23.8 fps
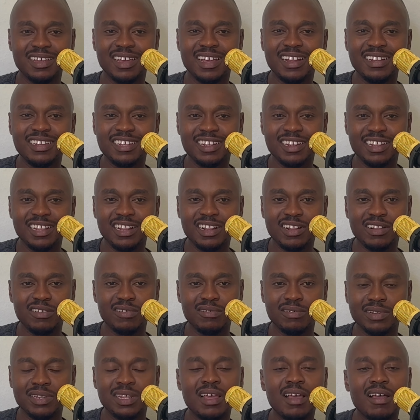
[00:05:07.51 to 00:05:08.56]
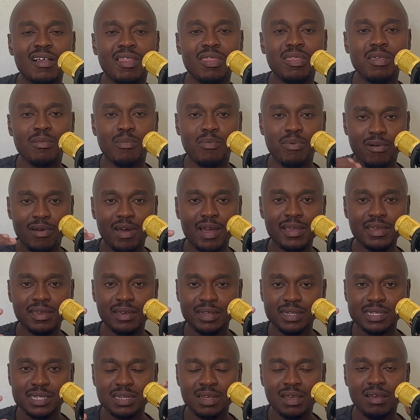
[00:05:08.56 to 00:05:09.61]
didn't include the
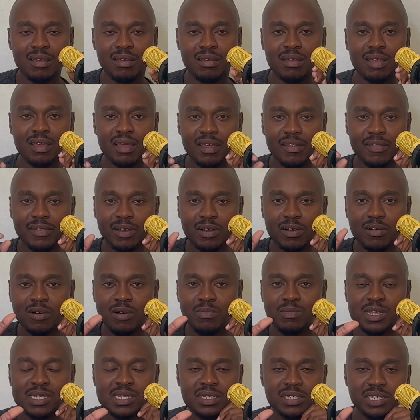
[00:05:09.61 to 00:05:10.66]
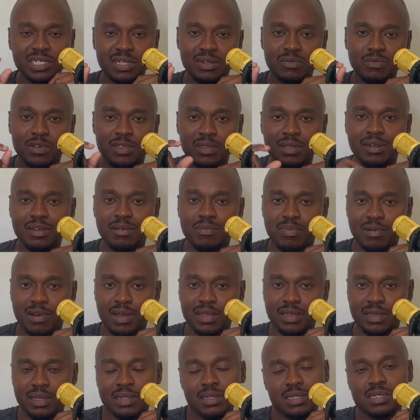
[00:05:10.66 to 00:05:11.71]
brackets and the core messaging within the
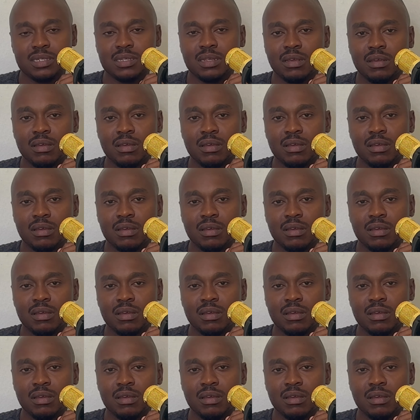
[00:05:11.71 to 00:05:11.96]
brackets.